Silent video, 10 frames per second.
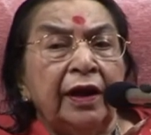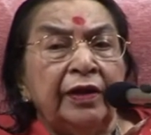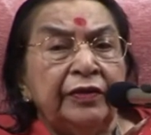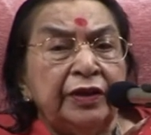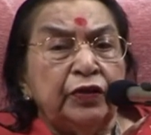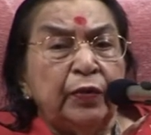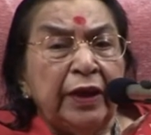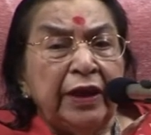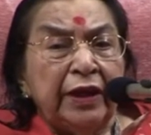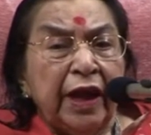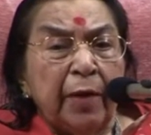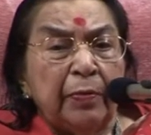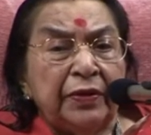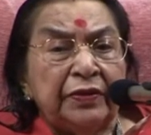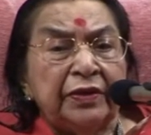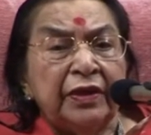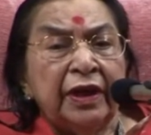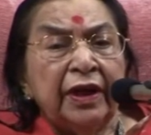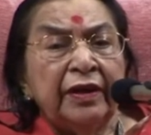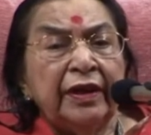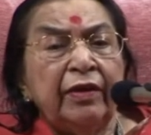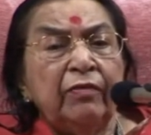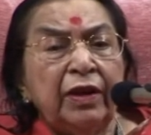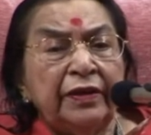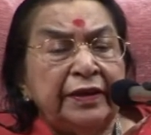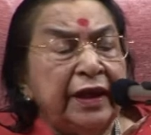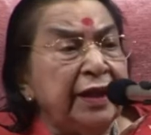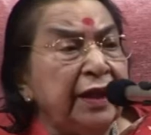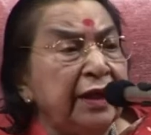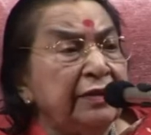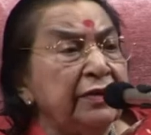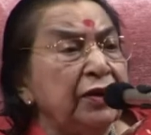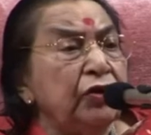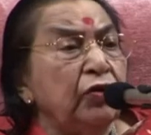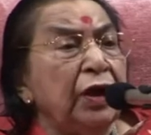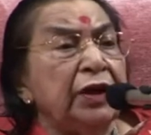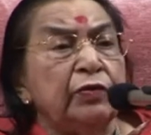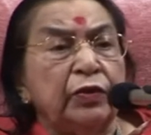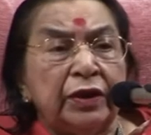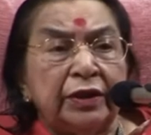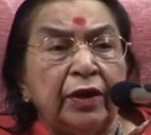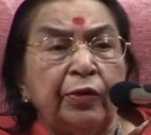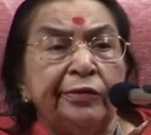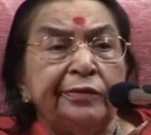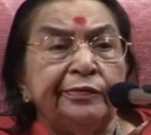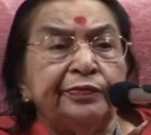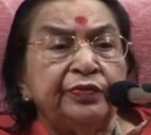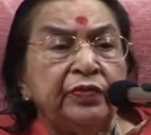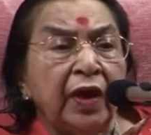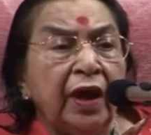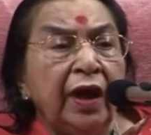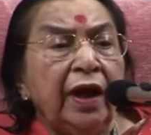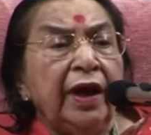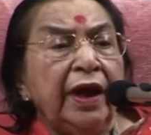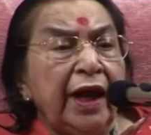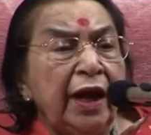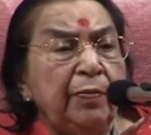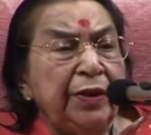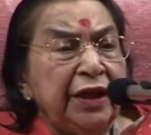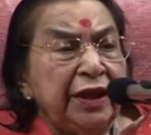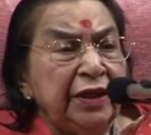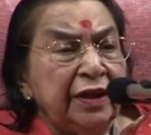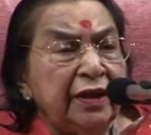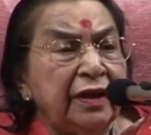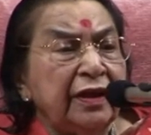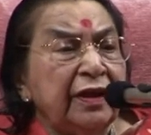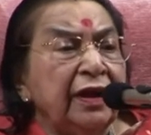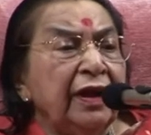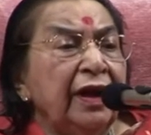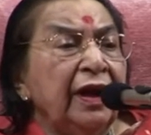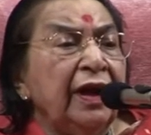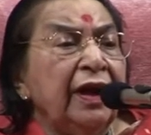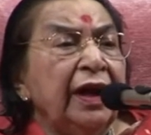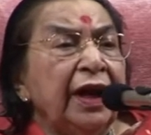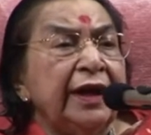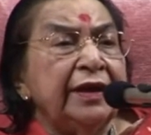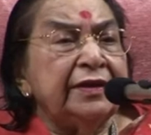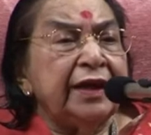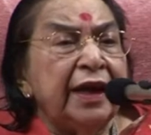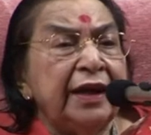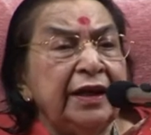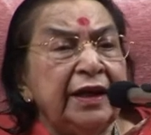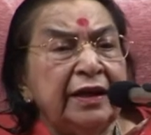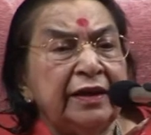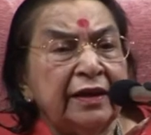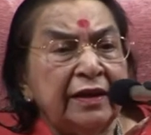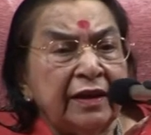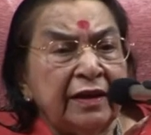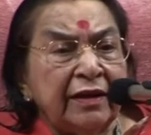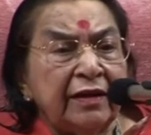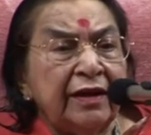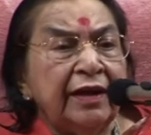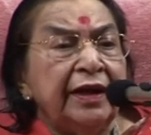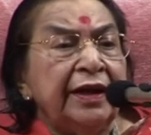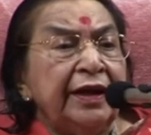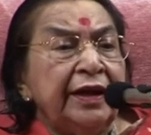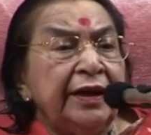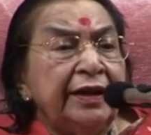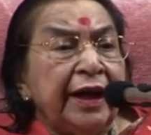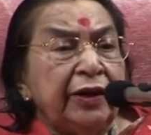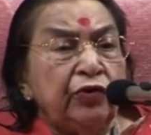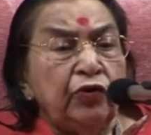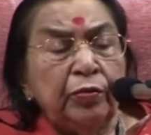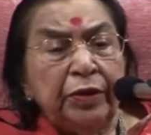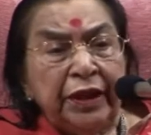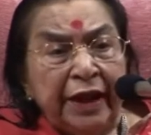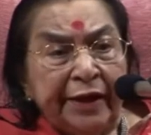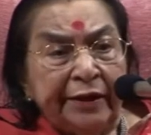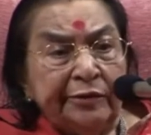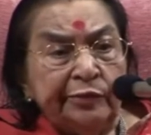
This when it happens, then we'll say that Sahaja Yoga has worked out. Helping each other, understanding each other, that should be there.